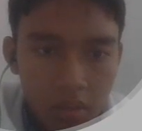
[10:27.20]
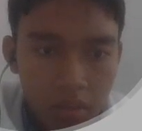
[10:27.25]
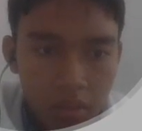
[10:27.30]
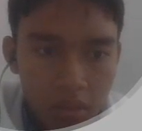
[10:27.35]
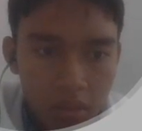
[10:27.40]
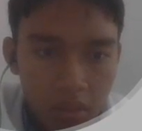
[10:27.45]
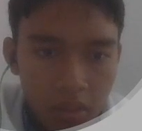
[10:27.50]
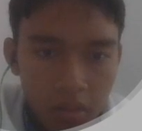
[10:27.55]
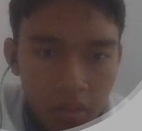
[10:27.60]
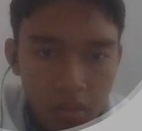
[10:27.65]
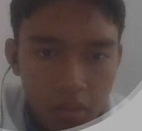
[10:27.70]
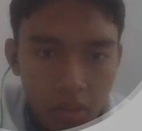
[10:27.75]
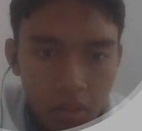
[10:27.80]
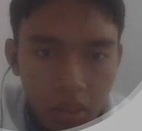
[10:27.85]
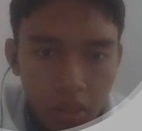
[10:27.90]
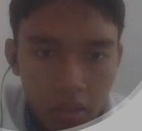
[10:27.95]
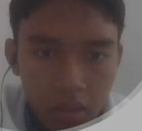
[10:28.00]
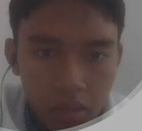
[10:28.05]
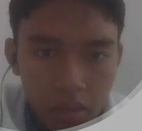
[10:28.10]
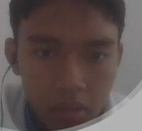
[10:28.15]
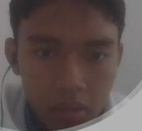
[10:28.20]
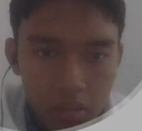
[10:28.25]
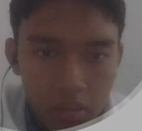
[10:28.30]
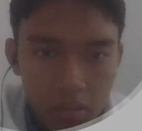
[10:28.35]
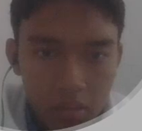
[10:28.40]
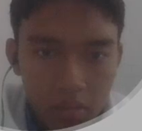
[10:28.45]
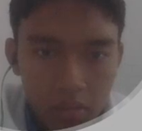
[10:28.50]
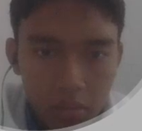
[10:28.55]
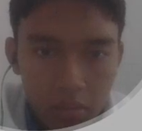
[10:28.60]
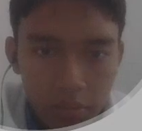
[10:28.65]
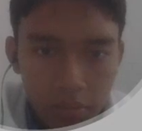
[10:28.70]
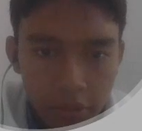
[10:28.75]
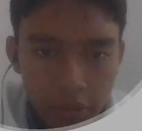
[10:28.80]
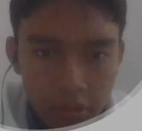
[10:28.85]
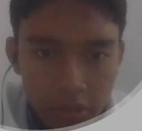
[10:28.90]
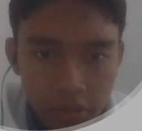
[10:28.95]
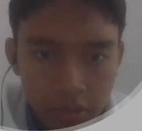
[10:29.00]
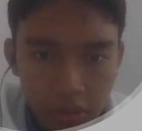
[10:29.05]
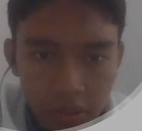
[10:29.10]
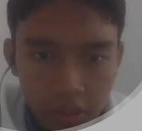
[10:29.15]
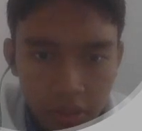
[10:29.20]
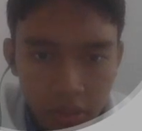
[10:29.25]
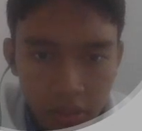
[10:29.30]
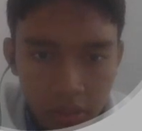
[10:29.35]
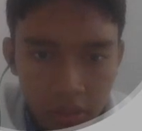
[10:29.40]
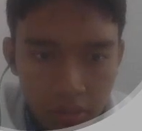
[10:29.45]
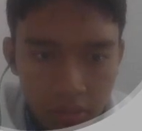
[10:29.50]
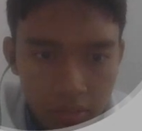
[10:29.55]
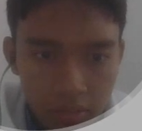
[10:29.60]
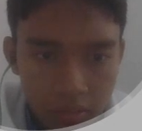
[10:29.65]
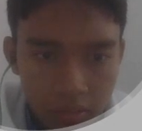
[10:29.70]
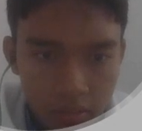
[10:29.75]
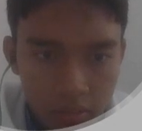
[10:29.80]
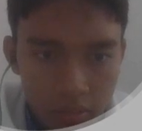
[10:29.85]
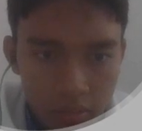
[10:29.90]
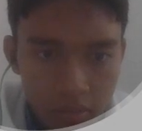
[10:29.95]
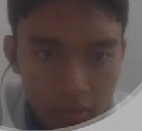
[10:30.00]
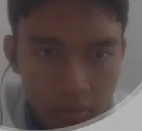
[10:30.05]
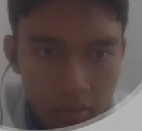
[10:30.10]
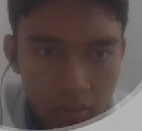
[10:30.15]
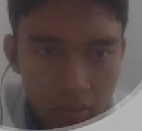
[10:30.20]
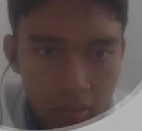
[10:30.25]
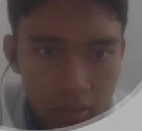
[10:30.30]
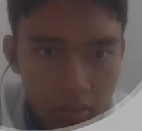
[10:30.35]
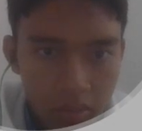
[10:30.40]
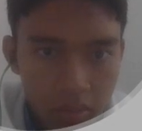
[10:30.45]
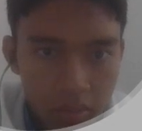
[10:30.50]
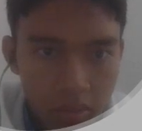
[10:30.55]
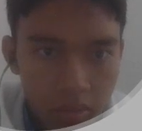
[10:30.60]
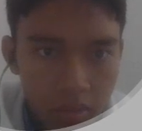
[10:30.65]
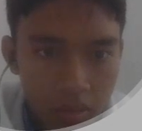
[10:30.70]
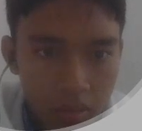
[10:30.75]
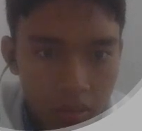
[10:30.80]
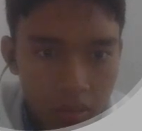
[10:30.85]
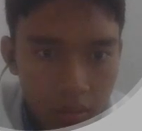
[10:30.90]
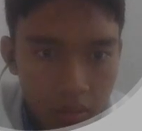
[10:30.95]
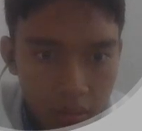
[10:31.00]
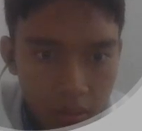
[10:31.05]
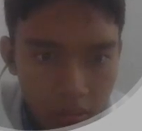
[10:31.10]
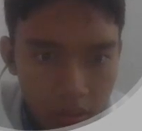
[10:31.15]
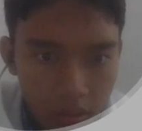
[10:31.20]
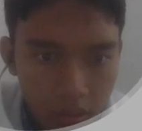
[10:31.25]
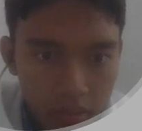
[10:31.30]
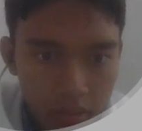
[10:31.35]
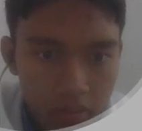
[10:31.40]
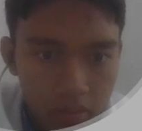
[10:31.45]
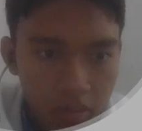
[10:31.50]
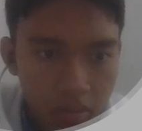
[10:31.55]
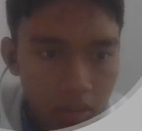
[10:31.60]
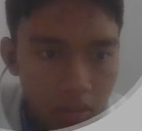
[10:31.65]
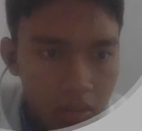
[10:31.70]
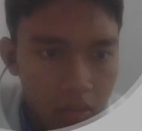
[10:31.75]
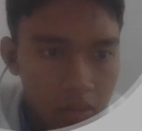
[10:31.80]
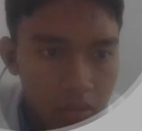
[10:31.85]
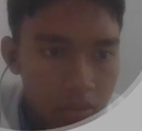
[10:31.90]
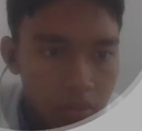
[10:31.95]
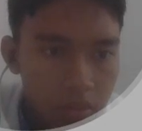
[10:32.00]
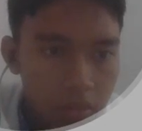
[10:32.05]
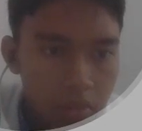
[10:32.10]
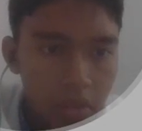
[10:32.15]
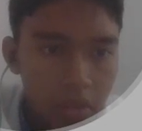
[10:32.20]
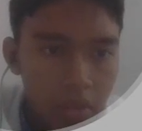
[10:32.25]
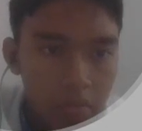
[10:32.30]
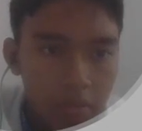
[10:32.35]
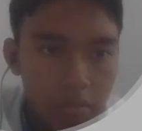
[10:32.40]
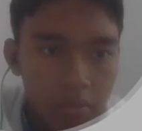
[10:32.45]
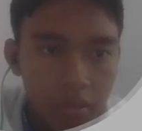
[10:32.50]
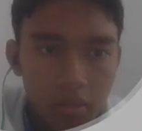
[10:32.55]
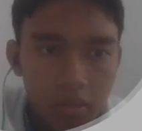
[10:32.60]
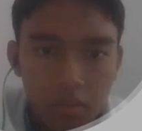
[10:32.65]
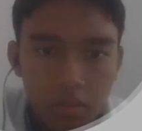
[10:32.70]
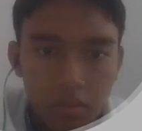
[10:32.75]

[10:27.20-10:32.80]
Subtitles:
another icon, which is, it's gone. Okay, wait,